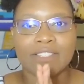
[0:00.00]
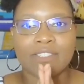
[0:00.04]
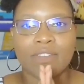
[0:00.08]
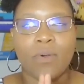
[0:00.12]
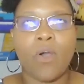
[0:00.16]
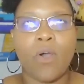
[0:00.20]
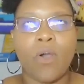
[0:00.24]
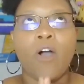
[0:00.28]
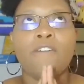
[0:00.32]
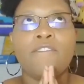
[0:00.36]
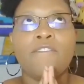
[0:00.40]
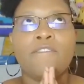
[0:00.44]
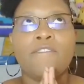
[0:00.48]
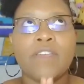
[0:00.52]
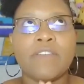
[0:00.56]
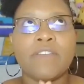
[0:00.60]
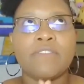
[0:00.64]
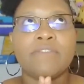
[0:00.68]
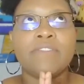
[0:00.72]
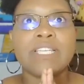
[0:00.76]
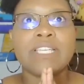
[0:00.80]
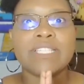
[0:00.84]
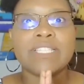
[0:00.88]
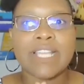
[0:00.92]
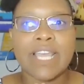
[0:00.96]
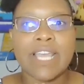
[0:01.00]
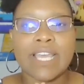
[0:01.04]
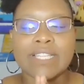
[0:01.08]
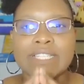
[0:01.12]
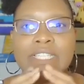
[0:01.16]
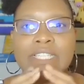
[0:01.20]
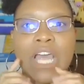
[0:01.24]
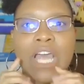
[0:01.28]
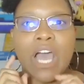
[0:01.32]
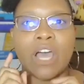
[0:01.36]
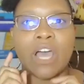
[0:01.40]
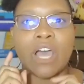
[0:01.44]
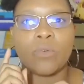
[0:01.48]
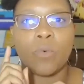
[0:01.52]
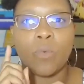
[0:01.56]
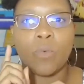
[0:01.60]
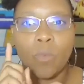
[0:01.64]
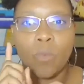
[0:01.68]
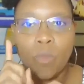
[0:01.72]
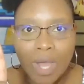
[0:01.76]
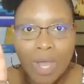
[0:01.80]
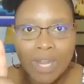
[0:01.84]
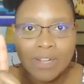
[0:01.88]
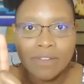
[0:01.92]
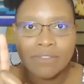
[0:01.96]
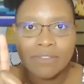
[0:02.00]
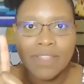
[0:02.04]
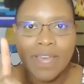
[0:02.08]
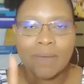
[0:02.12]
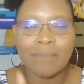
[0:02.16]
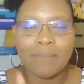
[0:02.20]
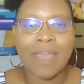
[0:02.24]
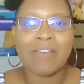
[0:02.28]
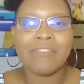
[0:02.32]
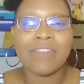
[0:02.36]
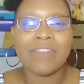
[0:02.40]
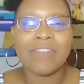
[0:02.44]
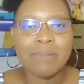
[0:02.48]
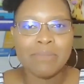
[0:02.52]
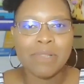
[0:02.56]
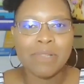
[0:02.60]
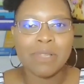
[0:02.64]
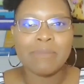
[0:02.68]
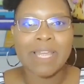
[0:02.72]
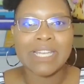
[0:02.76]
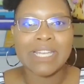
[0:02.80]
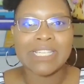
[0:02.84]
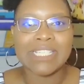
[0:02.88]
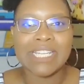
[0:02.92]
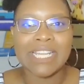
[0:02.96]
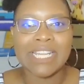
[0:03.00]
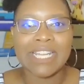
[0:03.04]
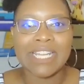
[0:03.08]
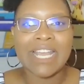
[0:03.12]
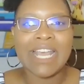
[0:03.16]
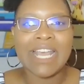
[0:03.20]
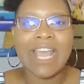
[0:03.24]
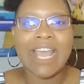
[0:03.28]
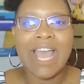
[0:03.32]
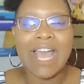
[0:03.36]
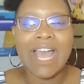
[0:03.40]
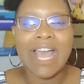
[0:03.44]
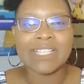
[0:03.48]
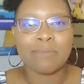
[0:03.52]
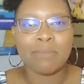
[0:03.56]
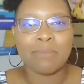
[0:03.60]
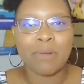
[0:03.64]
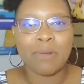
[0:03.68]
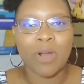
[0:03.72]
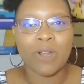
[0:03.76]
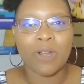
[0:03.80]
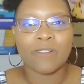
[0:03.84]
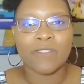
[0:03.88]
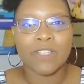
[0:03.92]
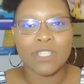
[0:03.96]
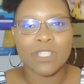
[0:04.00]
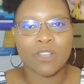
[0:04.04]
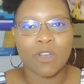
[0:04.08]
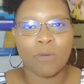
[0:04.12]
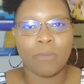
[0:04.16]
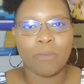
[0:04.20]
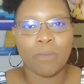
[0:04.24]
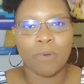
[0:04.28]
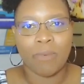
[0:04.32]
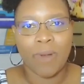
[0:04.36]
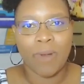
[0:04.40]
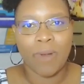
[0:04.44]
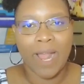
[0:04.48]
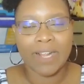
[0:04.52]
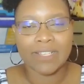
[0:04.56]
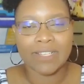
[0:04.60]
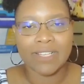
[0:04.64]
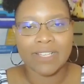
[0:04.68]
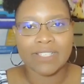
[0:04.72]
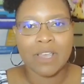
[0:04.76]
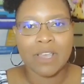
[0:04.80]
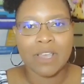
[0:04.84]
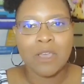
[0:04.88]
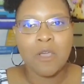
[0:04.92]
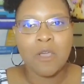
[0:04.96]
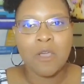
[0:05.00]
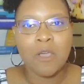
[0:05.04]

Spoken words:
So all 50 states, not one of them, have implemented it as a part of the scope of practice.